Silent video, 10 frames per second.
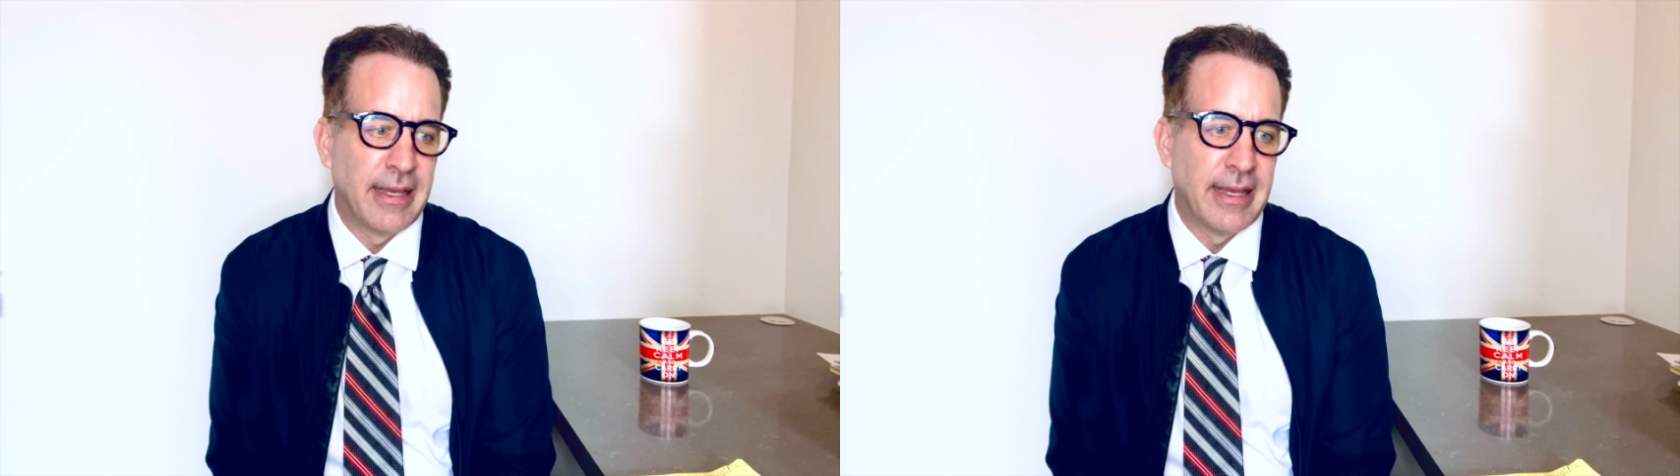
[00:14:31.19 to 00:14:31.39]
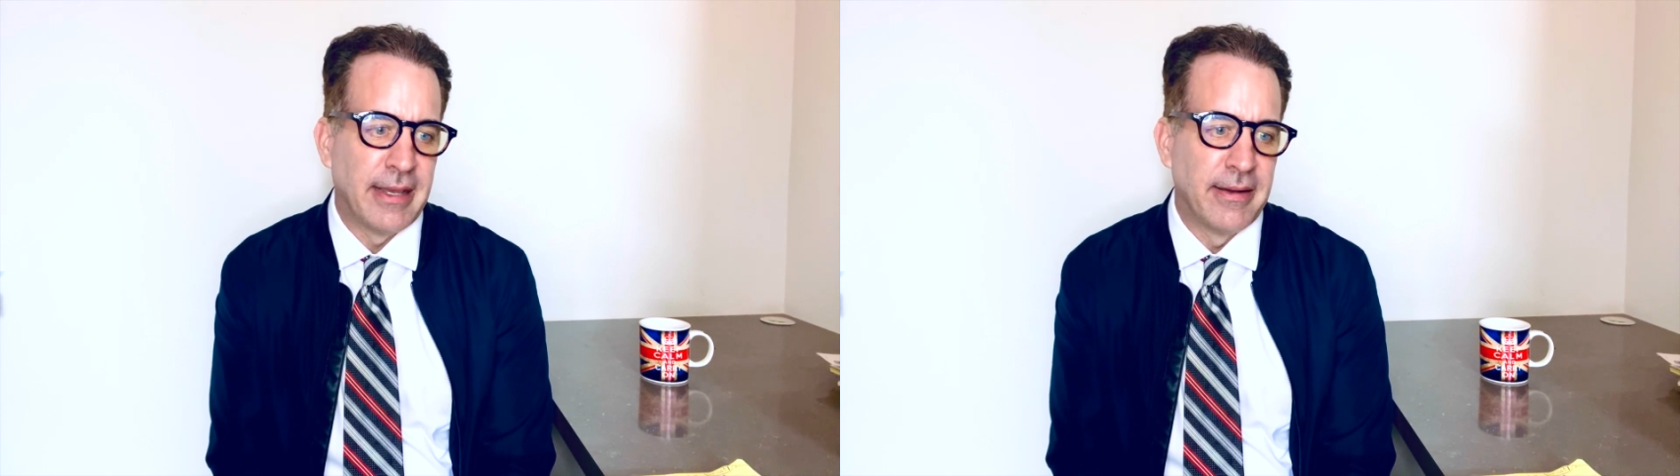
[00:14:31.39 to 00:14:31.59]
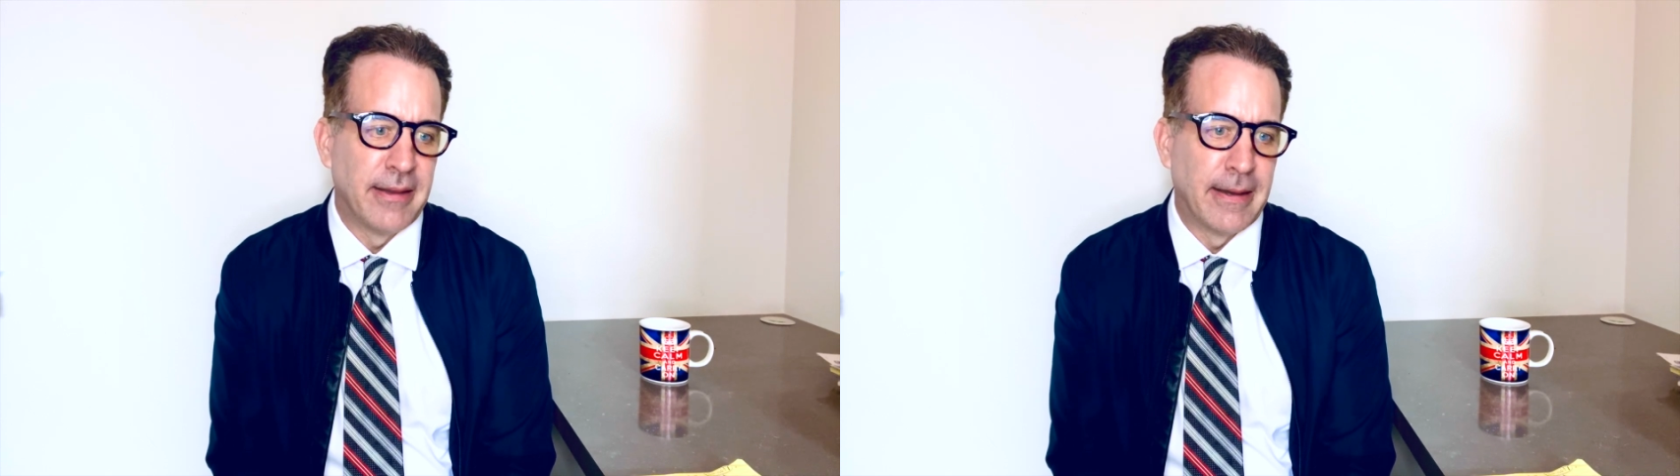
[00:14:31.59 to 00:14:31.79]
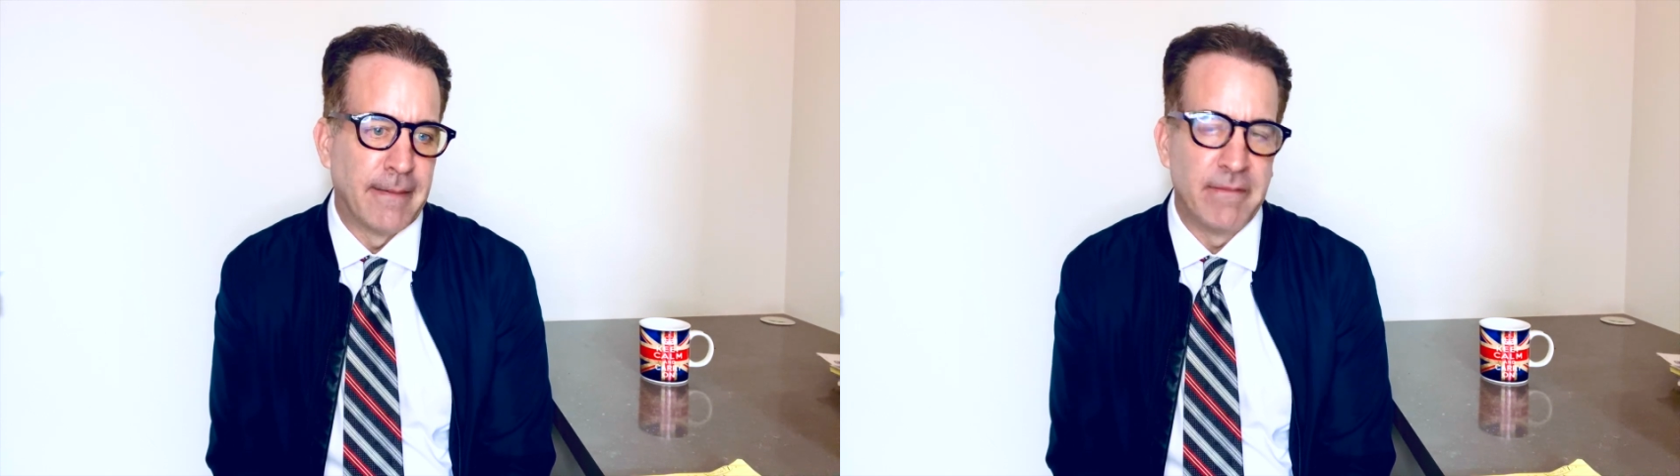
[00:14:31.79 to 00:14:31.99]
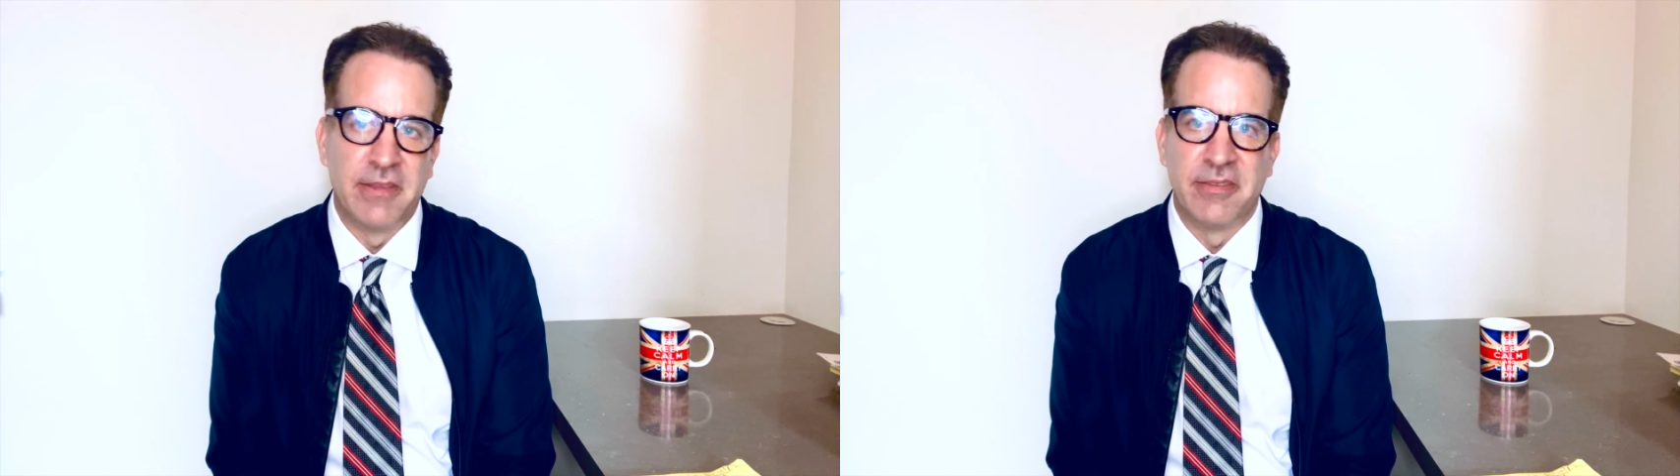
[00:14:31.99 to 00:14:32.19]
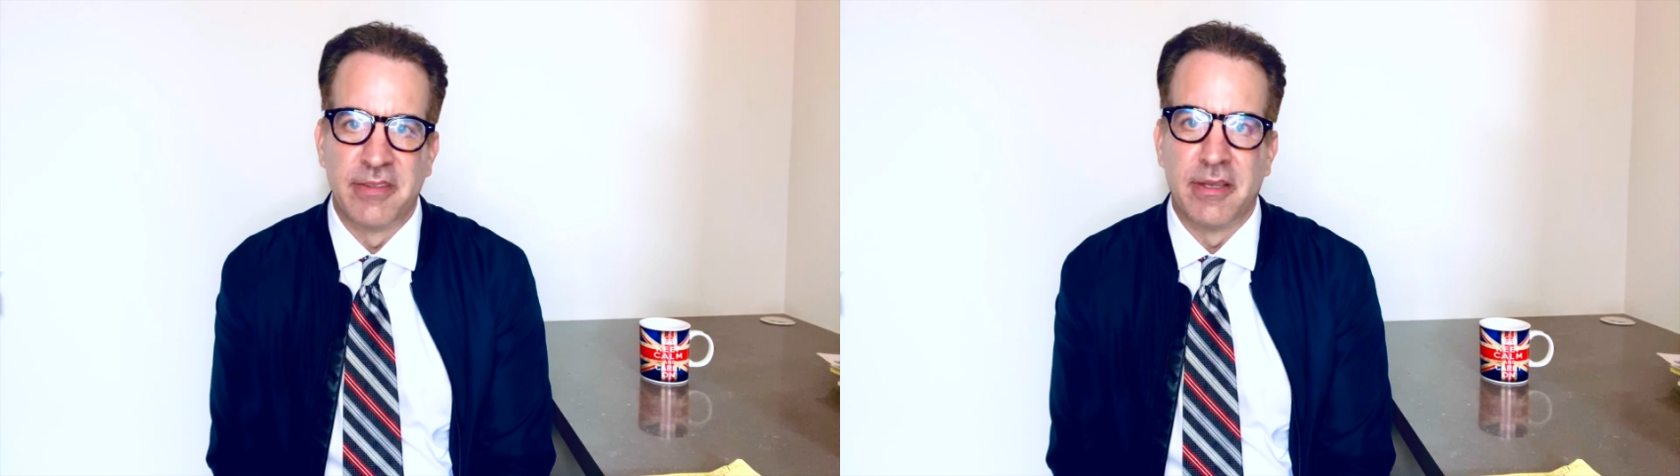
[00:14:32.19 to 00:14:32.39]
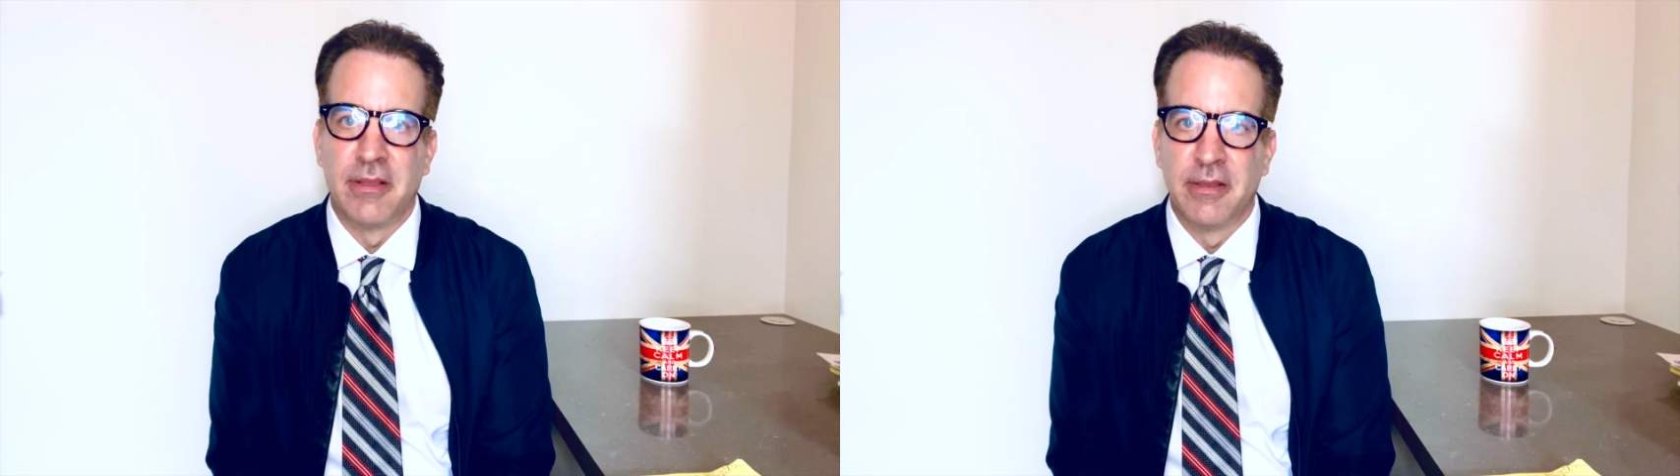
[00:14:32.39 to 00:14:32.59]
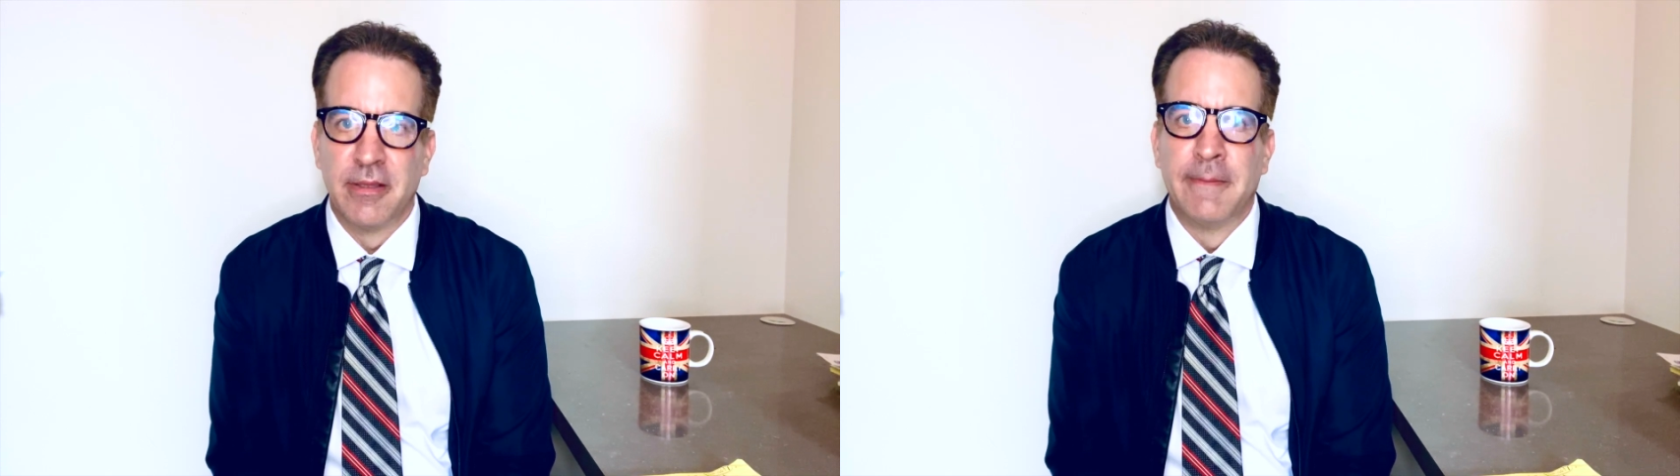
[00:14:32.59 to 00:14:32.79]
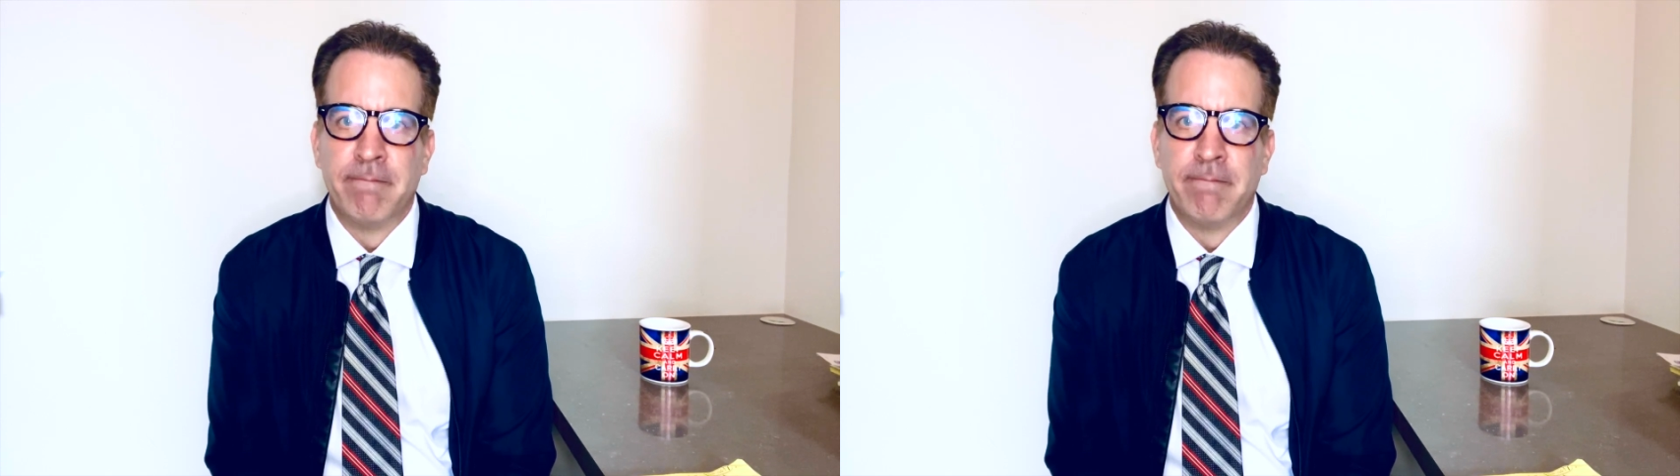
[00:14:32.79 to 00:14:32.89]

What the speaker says: and it's still